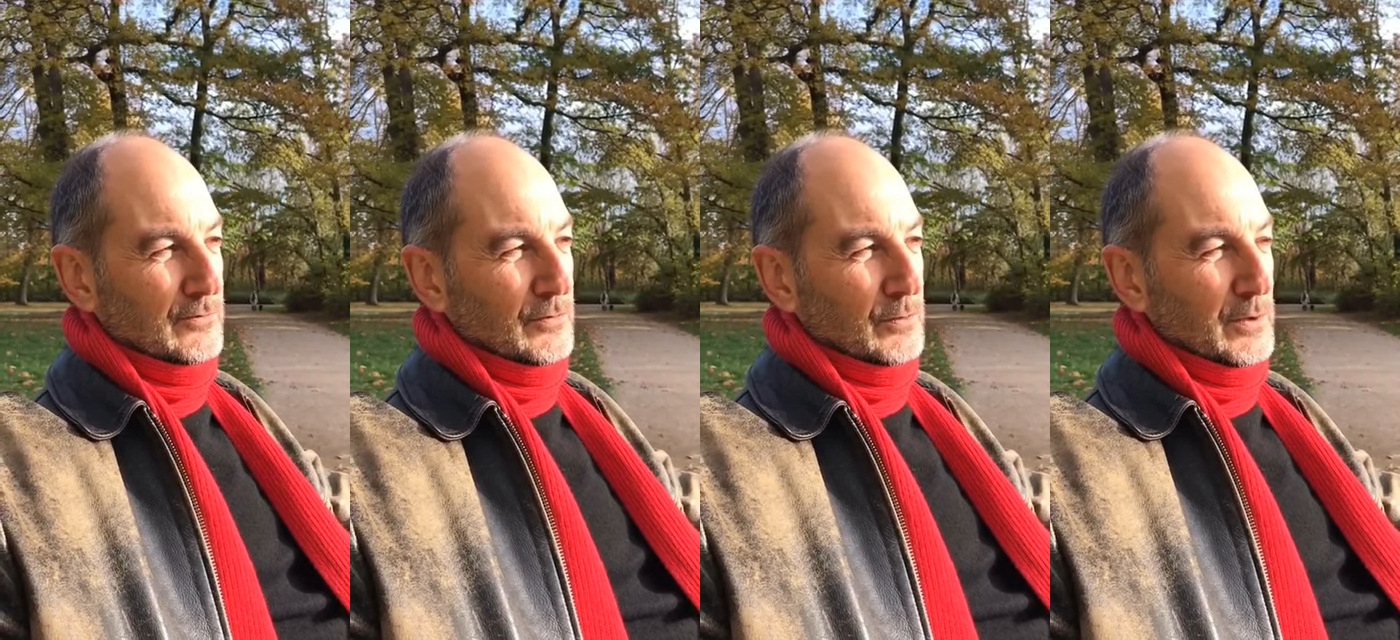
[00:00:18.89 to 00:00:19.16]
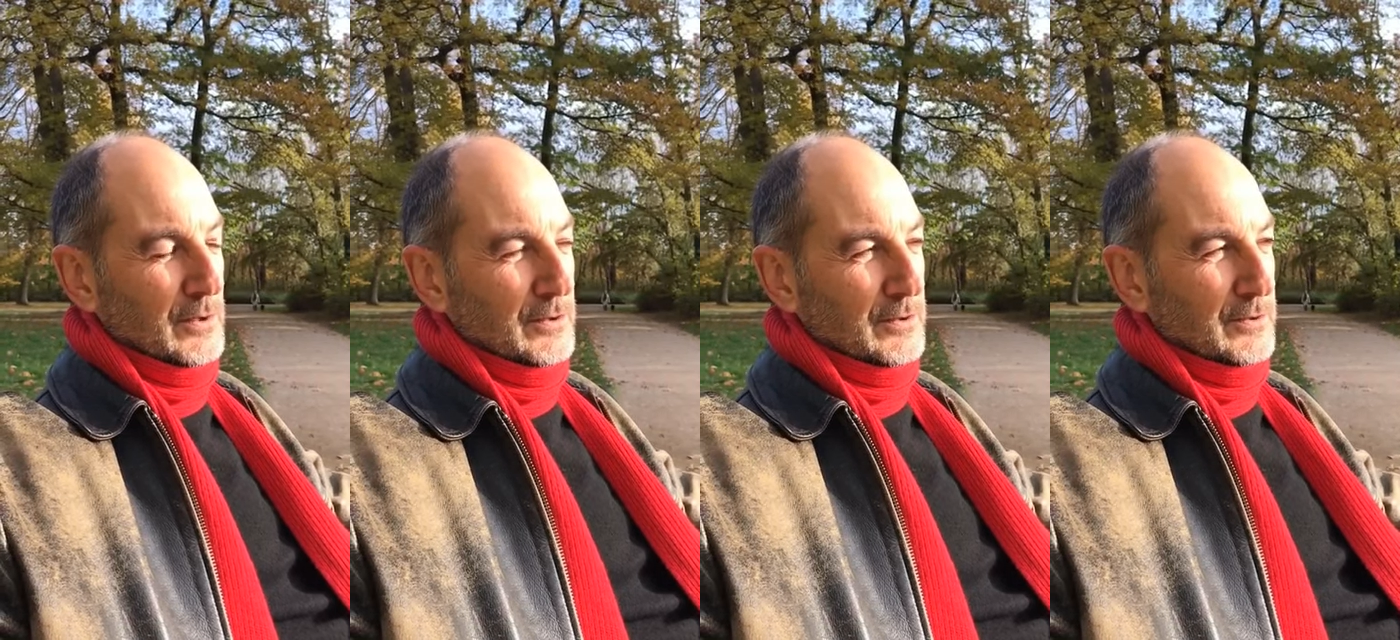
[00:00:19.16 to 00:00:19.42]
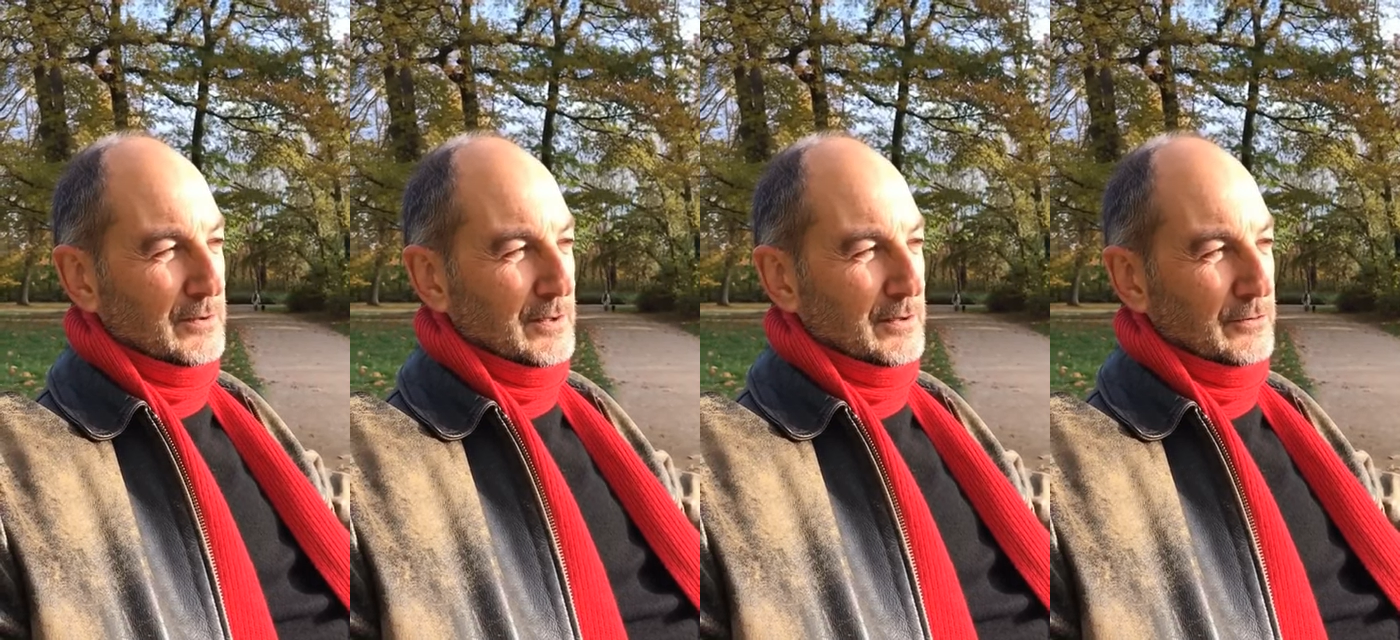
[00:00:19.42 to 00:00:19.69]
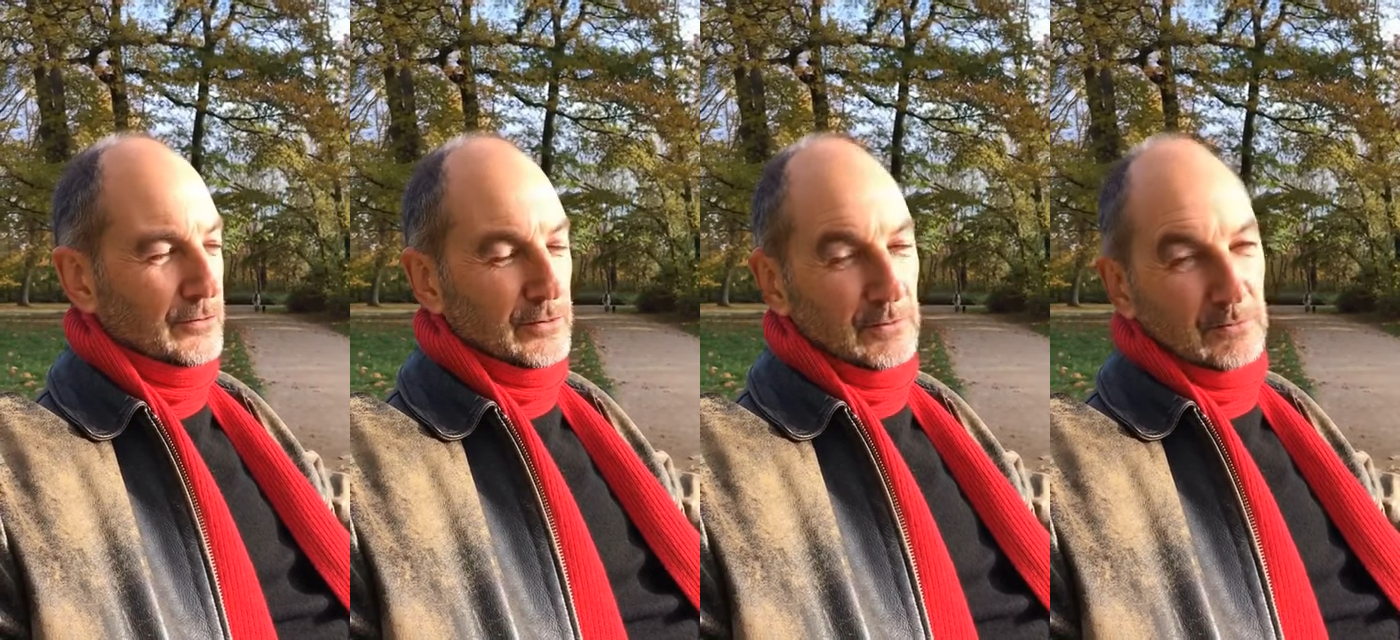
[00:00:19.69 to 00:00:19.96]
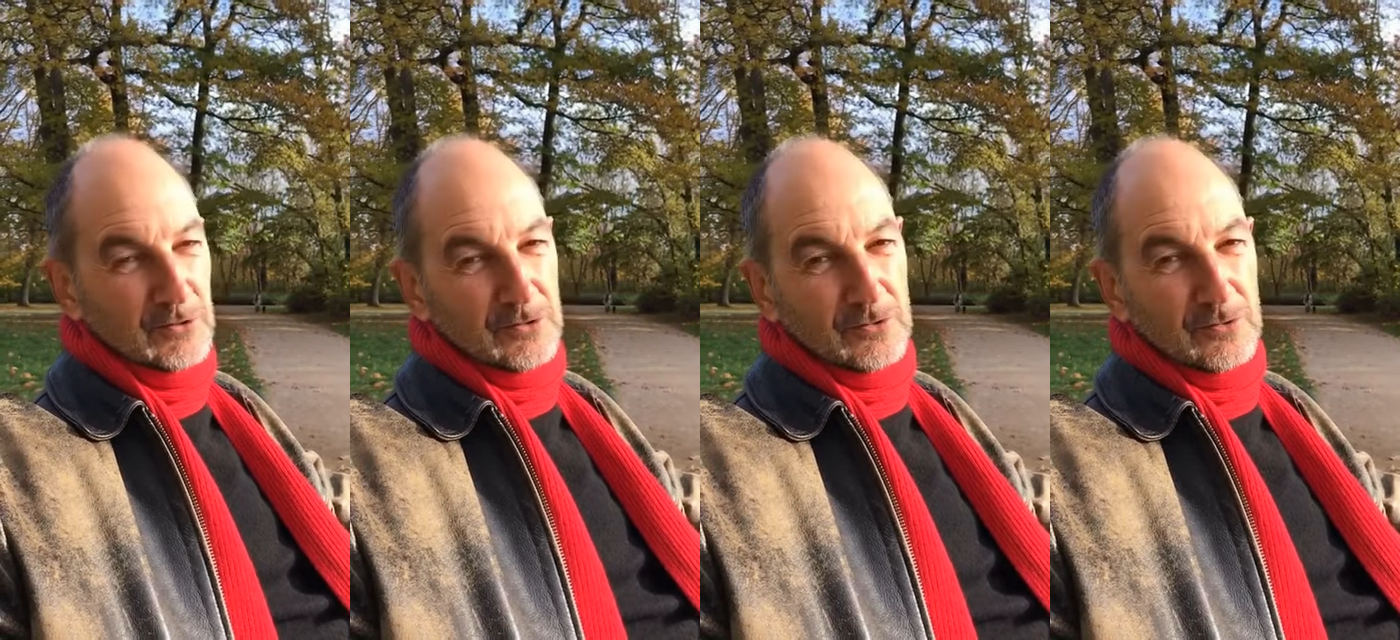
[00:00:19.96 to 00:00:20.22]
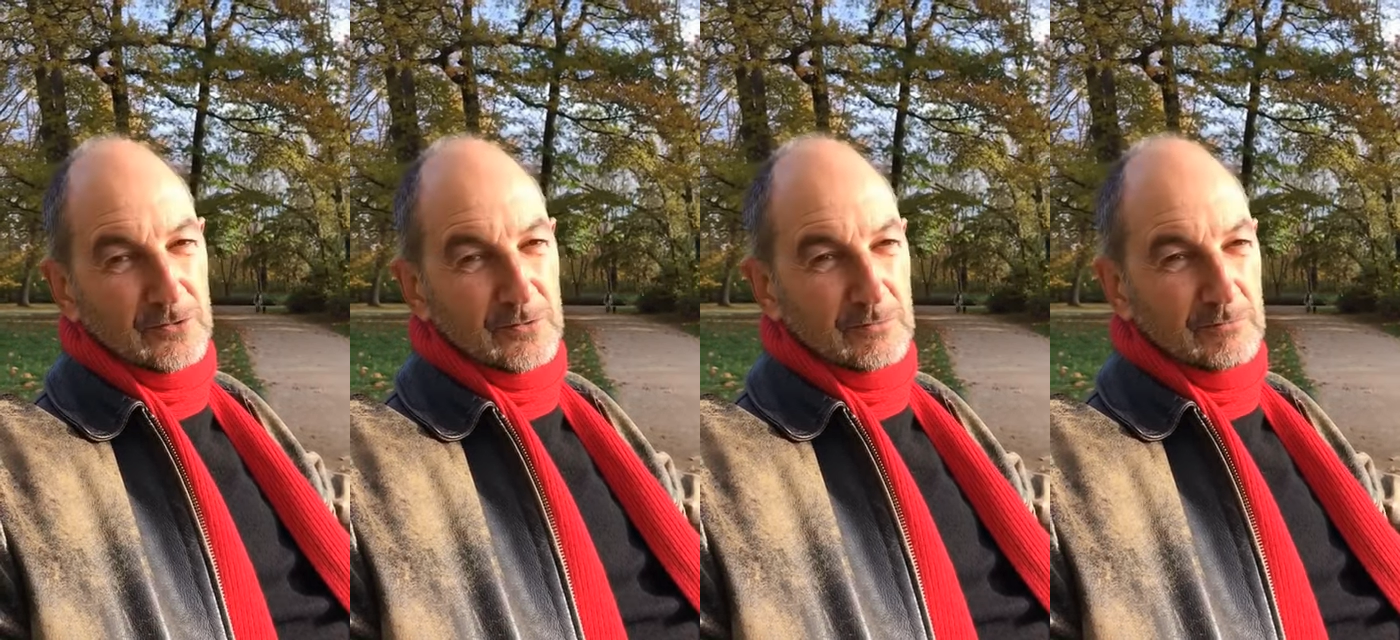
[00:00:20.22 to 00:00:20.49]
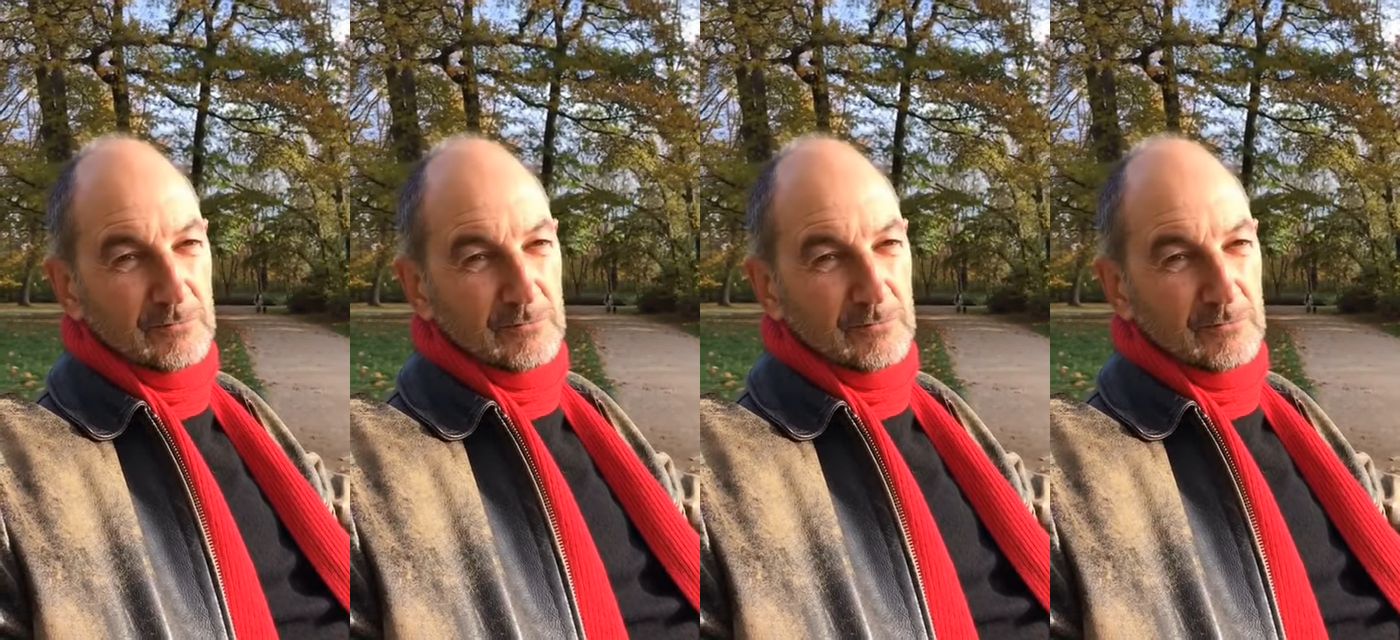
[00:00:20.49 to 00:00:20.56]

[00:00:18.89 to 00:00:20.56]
for one and I thought he was good.